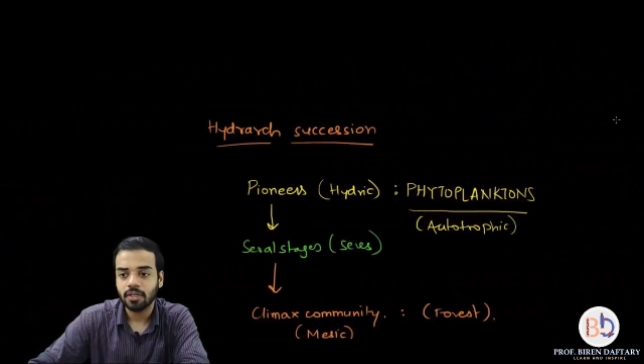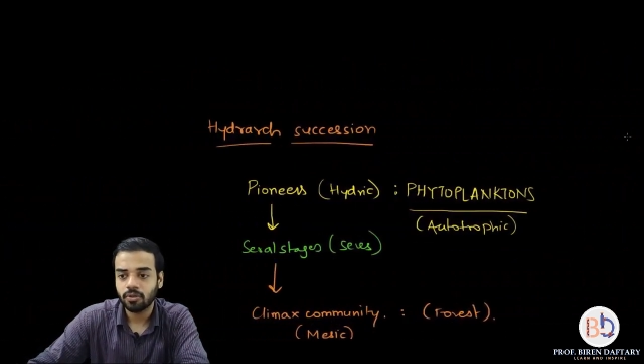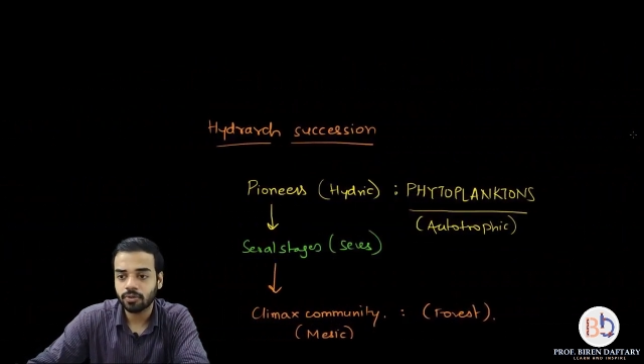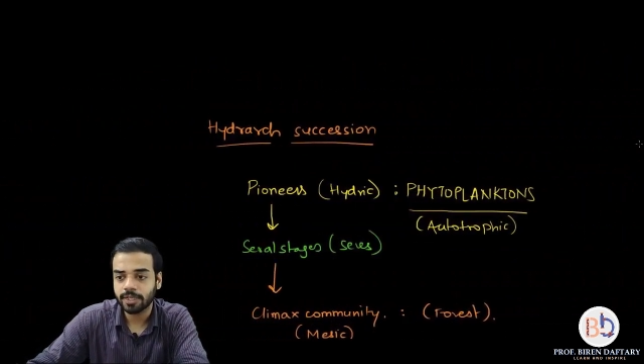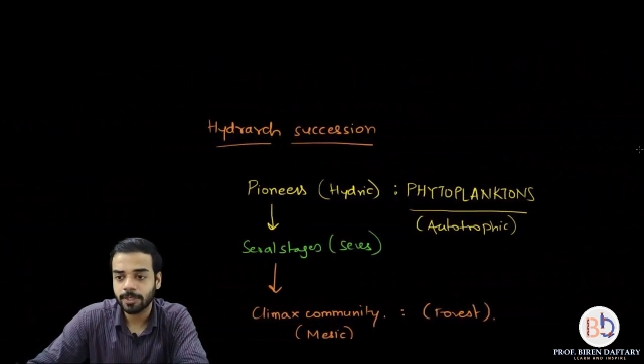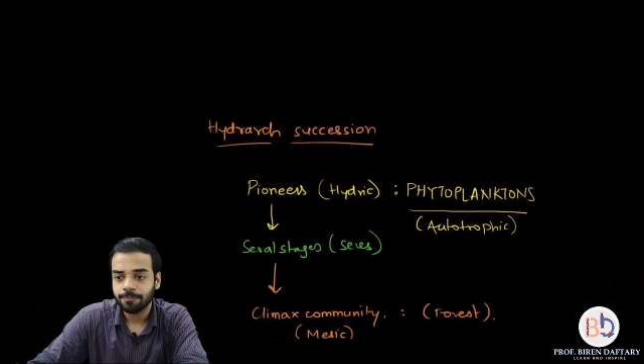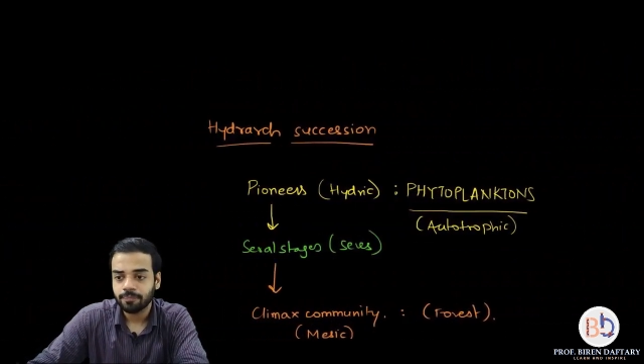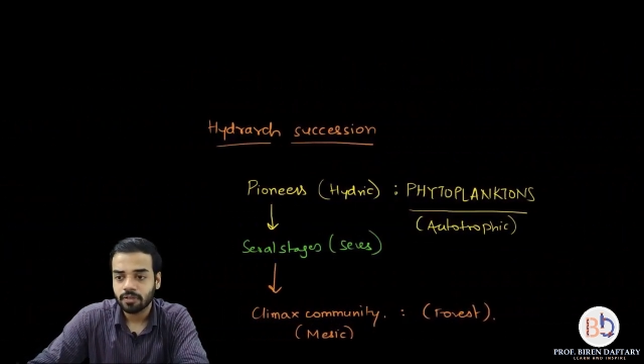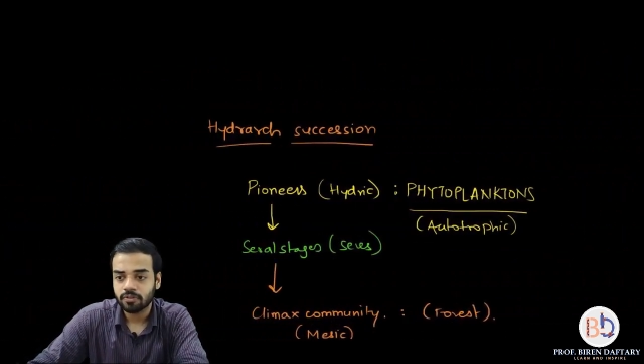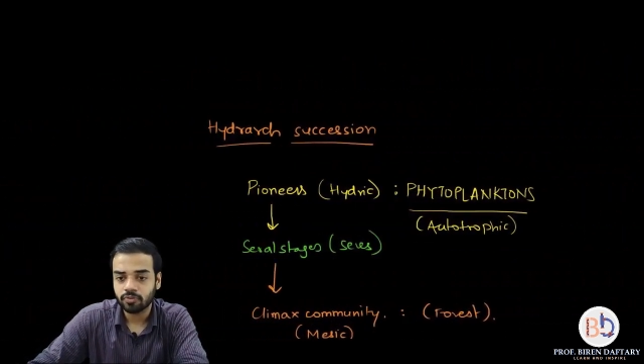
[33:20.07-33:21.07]
Okay,
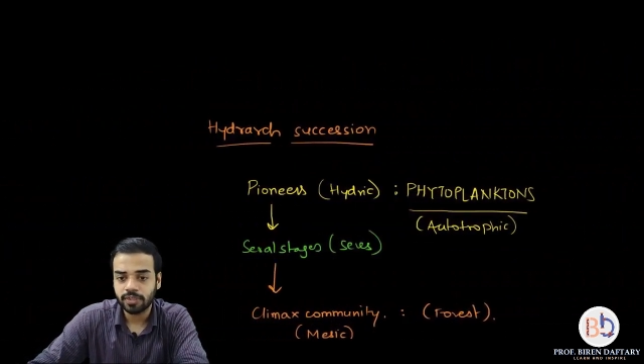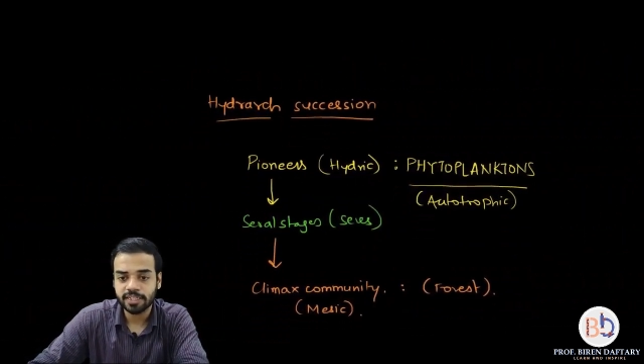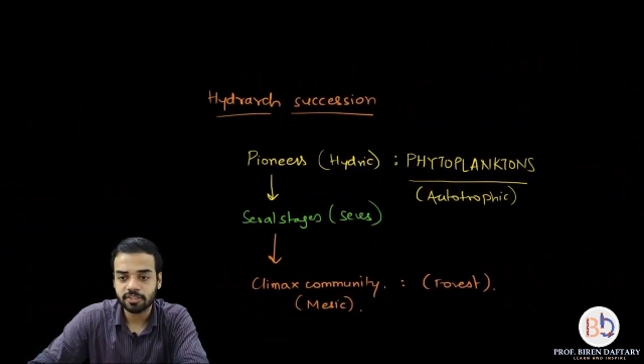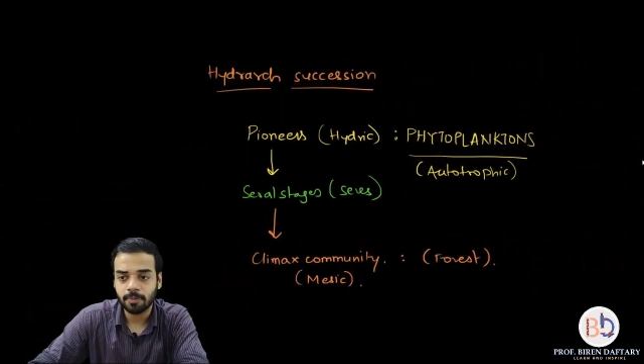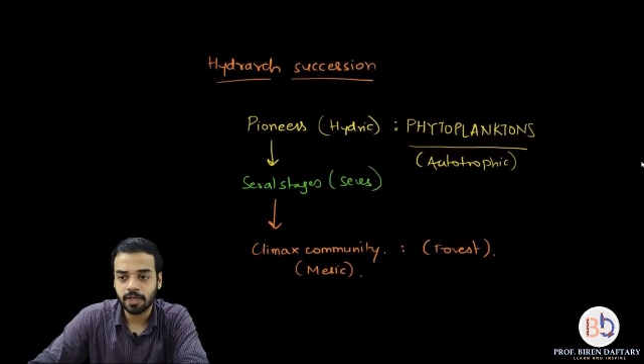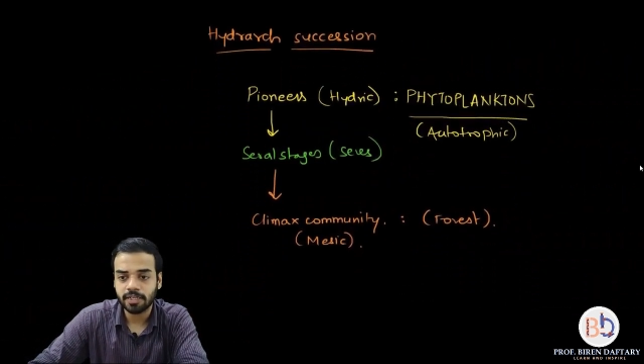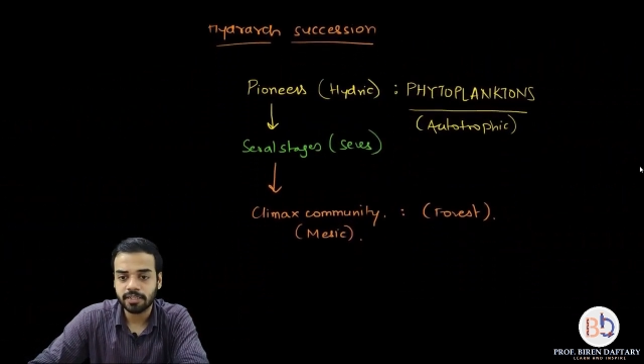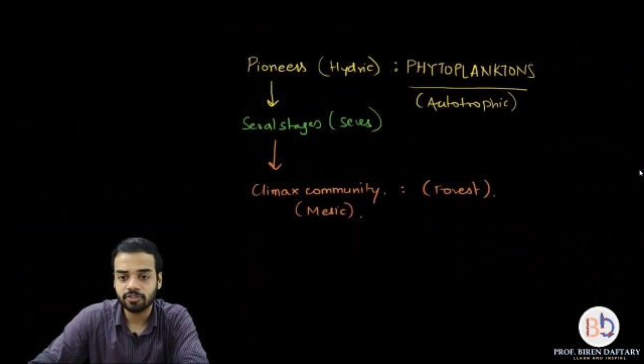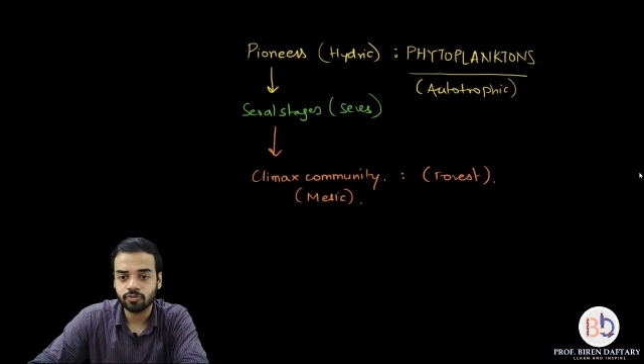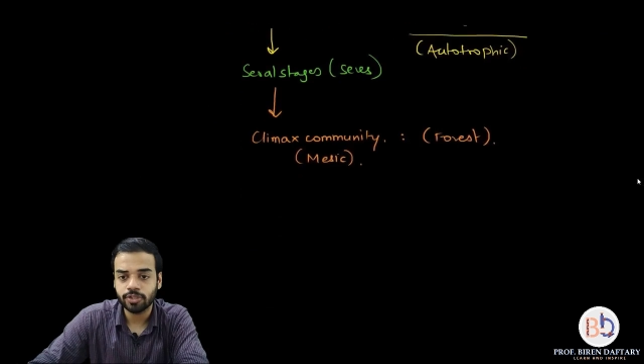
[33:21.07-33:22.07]
so next part
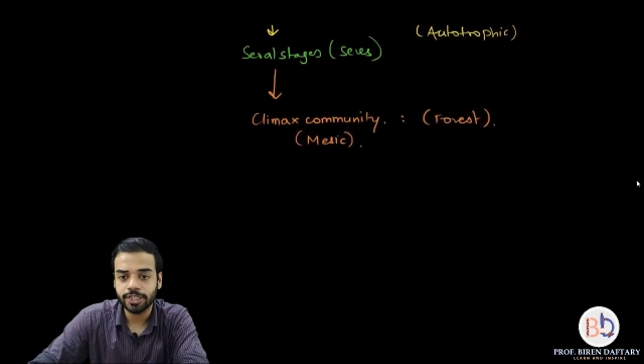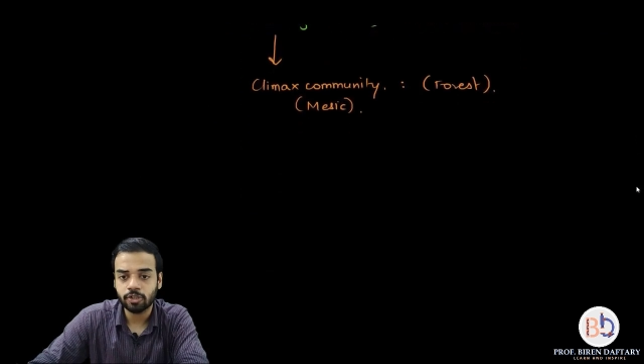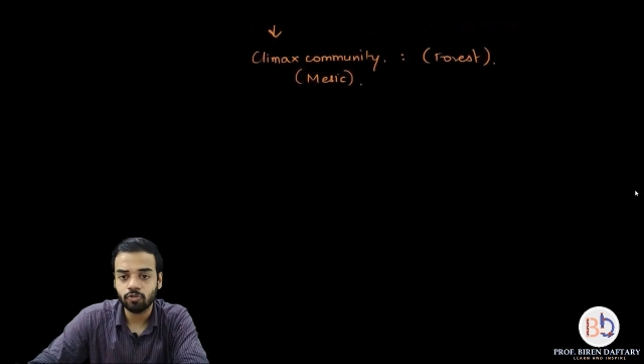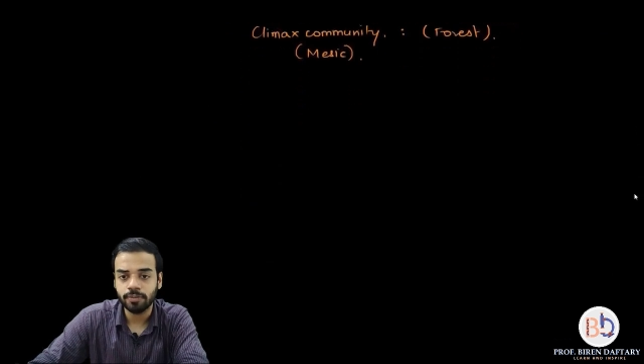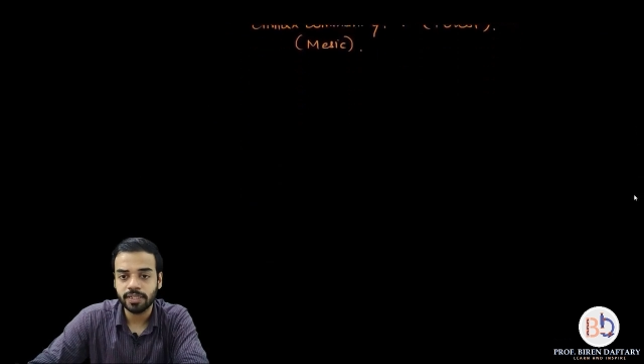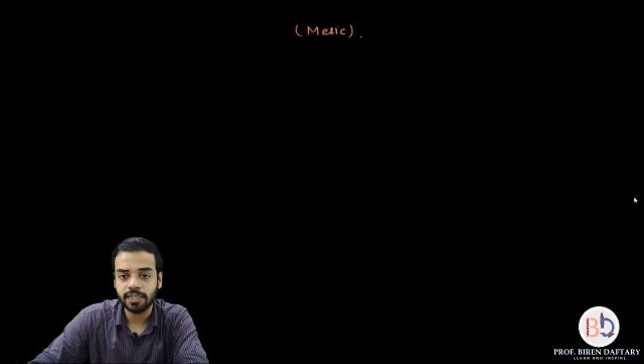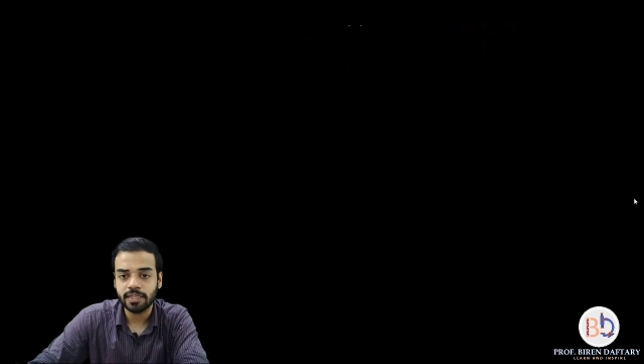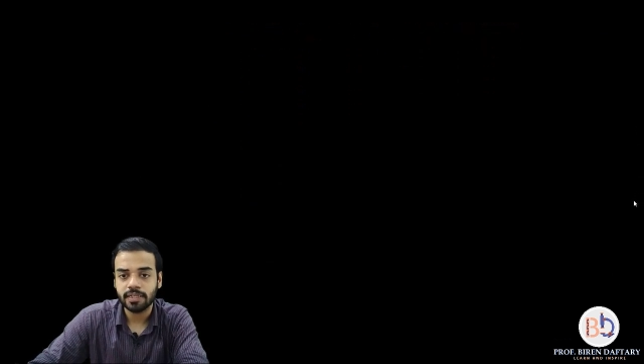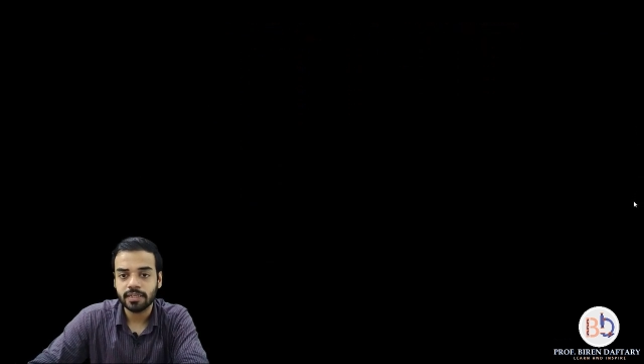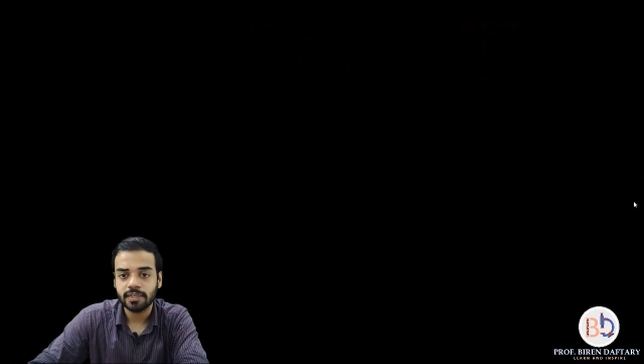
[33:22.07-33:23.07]
is going to be